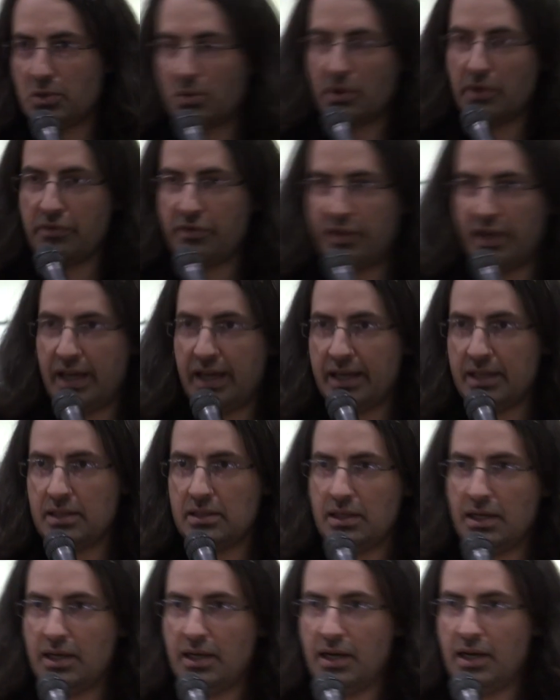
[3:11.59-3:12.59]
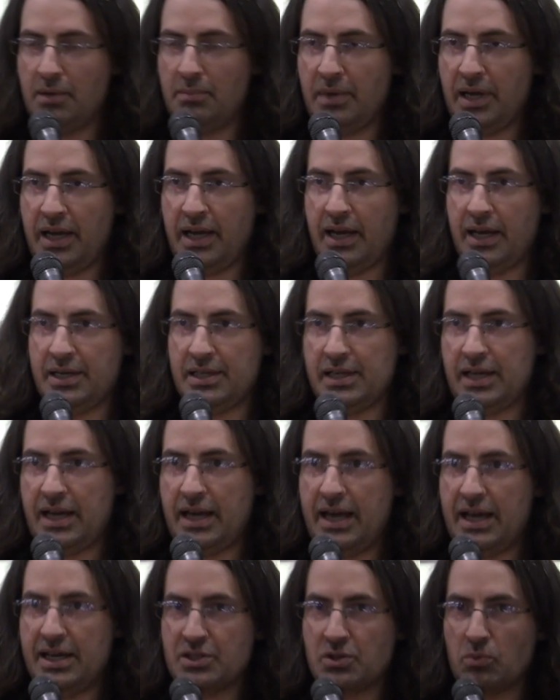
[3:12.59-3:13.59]
sort of thing, um, and
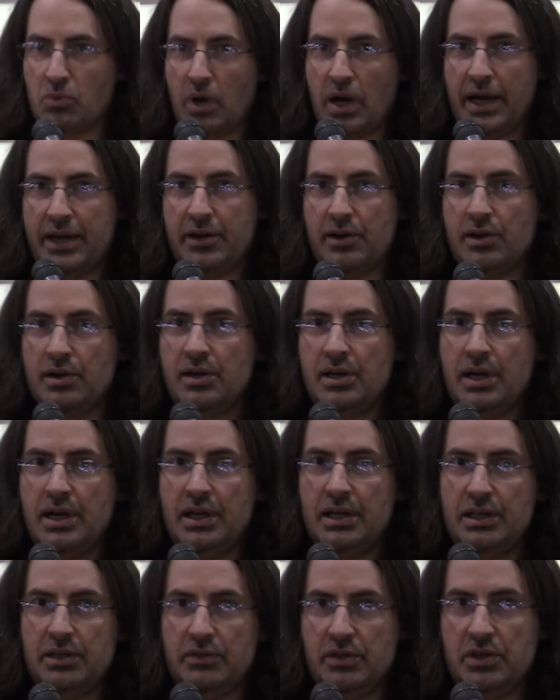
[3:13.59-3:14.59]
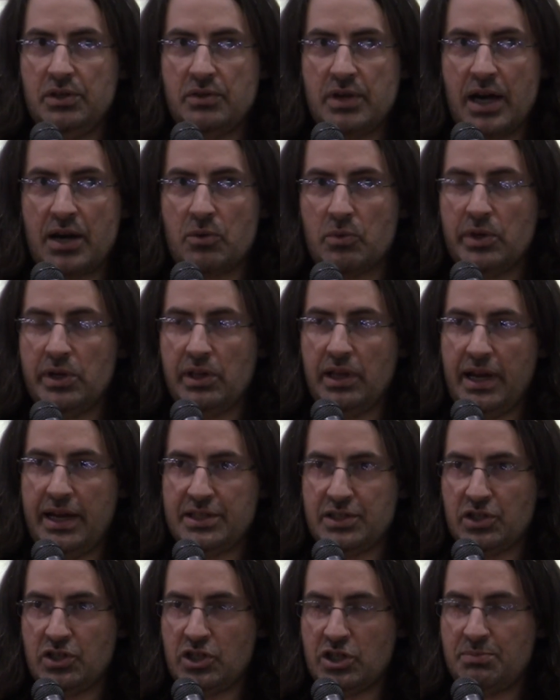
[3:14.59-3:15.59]
as a writer, you you got to
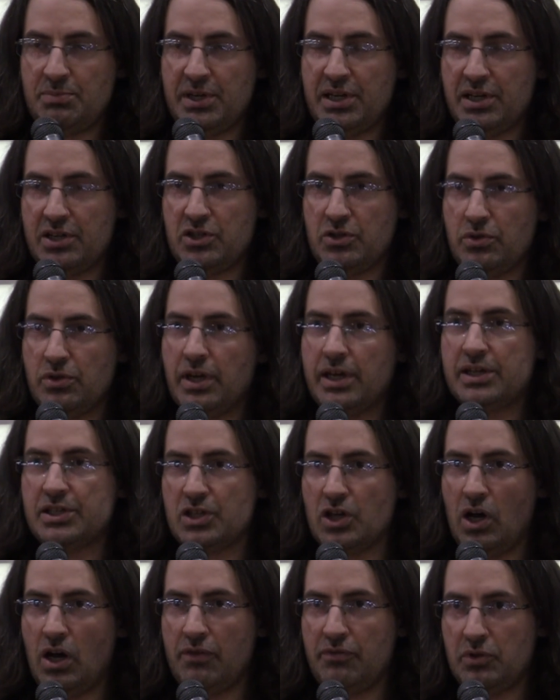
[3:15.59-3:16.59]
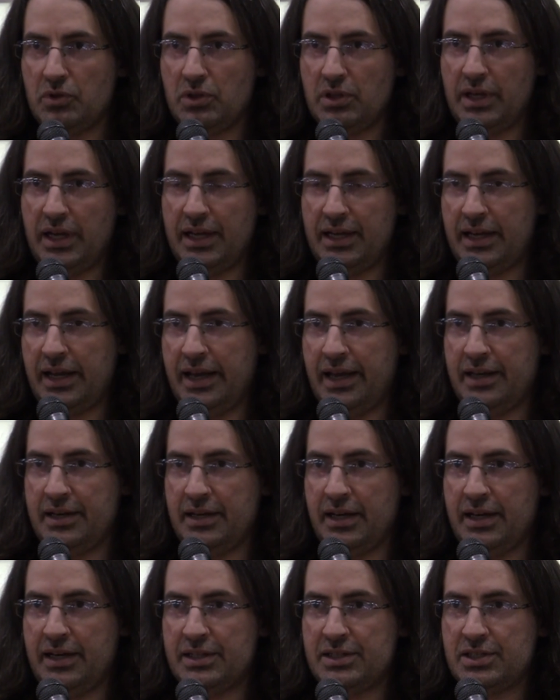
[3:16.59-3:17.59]
realize that just because you think it's awful and,
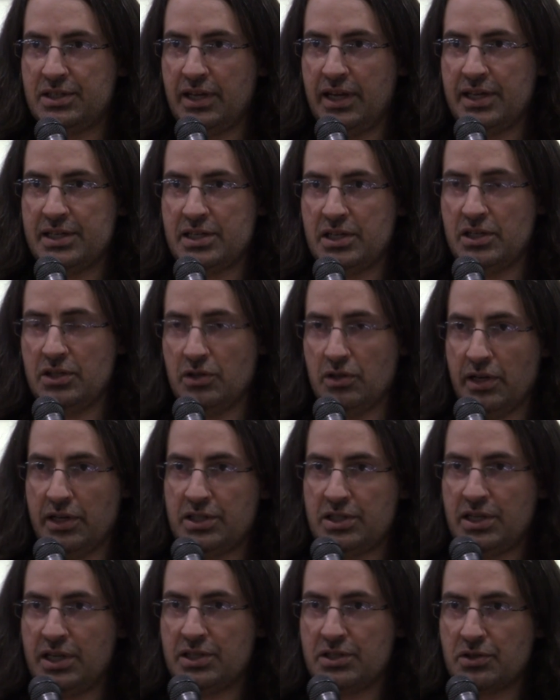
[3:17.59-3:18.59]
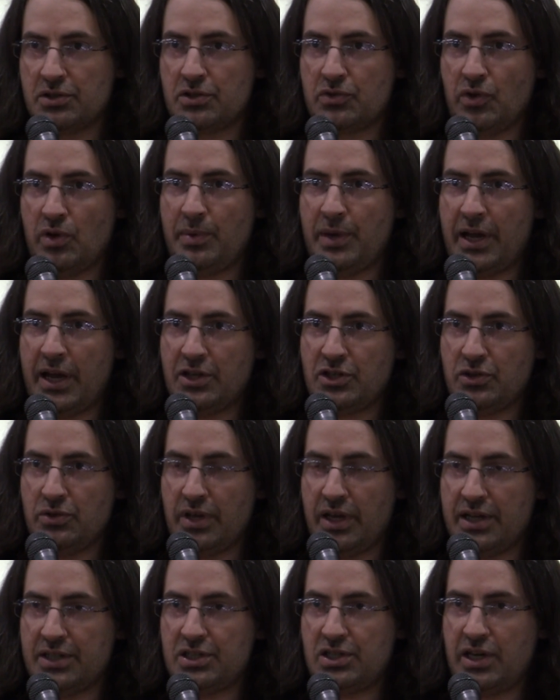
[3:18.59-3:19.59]
and and it stinks and your instincts are screaming at
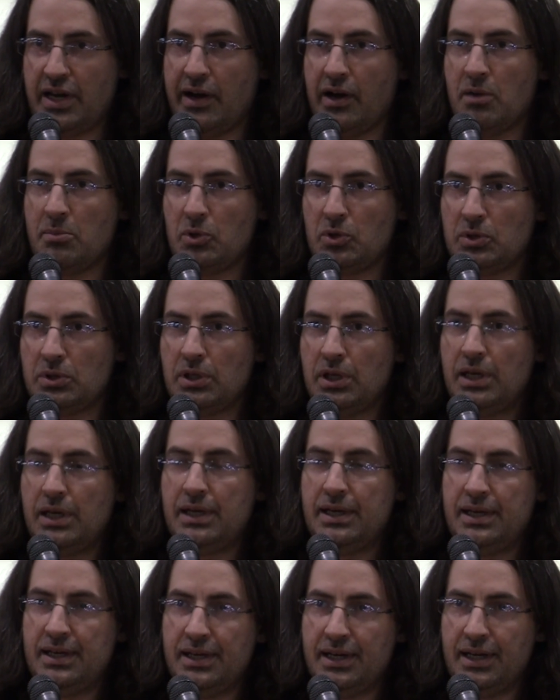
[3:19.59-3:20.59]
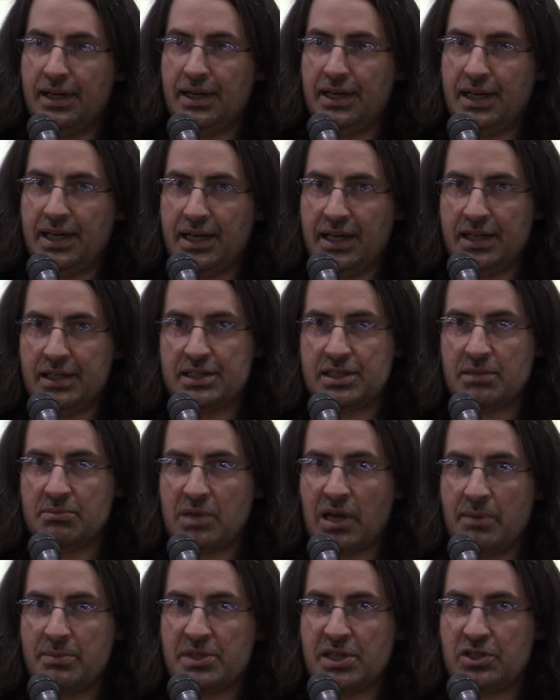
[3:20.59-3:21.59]
you that it's terrible, uh, uh,
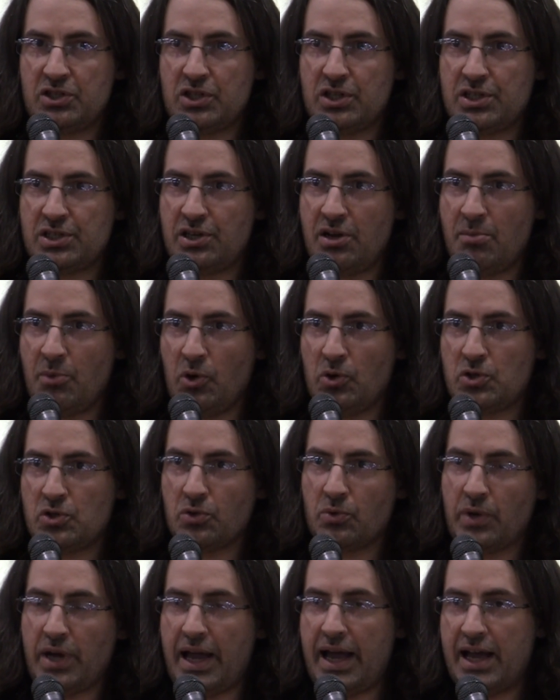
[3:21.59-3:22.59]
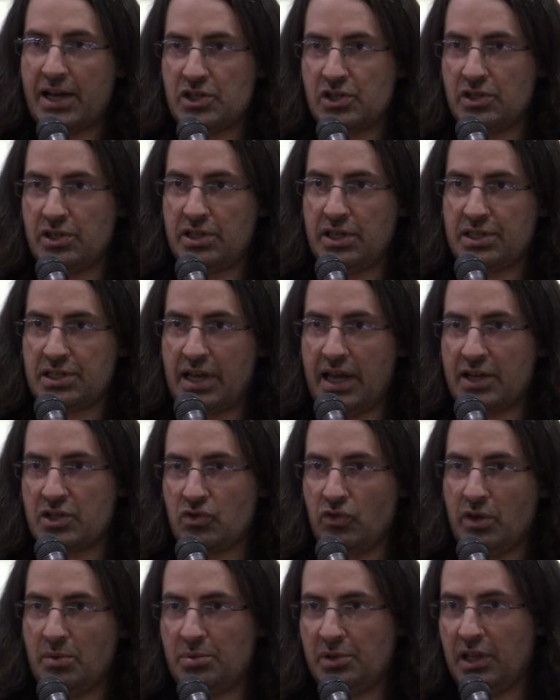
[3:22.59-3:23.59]
sometimes that's just an emotional reaction that doesn't
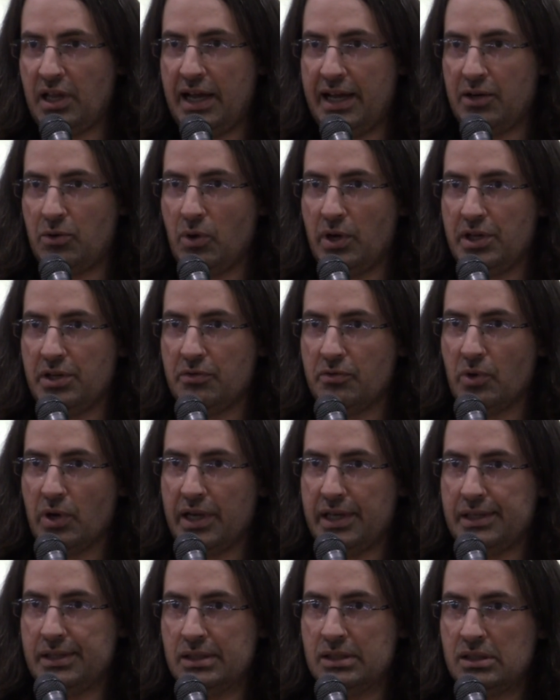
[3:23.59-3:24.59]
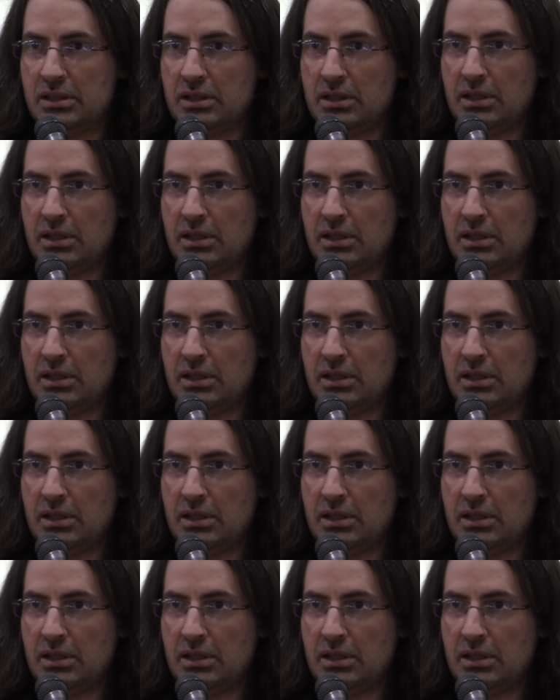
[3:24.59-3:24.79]
actually apply to what you've written.